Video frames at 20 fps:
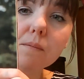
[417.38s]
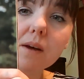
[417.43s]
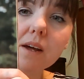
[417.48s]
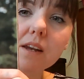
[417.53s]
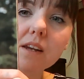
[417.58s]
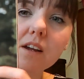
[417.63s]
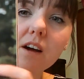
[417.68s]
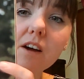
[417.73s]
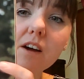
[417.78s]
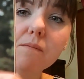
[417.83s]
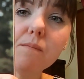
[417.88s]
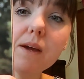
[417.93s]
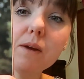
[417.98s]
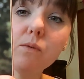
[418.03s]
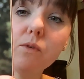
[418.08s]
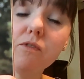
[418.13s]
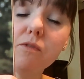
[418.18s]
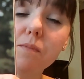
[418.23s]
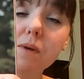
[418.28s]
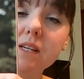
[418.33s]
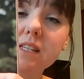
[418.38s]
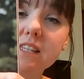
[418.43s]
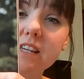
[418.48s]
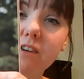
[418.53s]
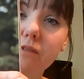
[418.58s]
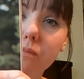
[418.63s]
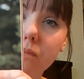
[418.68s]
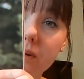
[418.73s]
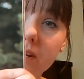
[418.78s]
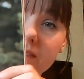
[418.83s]
And I've made one for
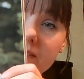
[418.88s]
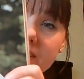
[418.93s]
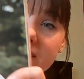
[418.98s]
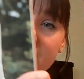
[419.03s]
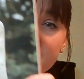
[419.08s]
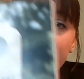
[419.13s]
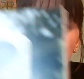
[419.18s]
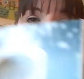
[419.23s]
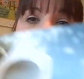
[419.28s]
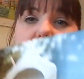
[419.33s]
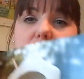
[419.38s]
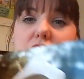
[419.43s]
myself previously, so